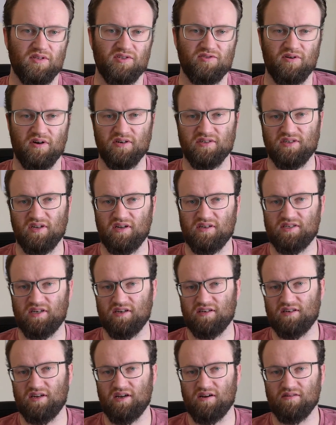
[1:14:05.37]
the drugs that I
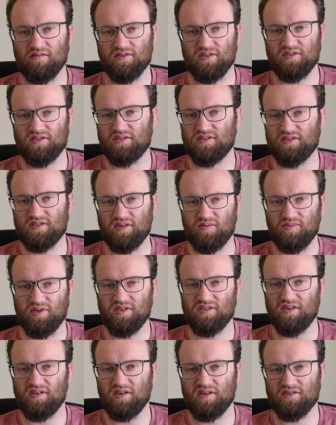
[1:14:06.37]
take now just simply
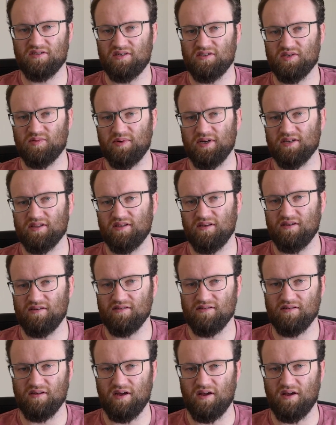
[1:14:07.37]
didn't exist back then.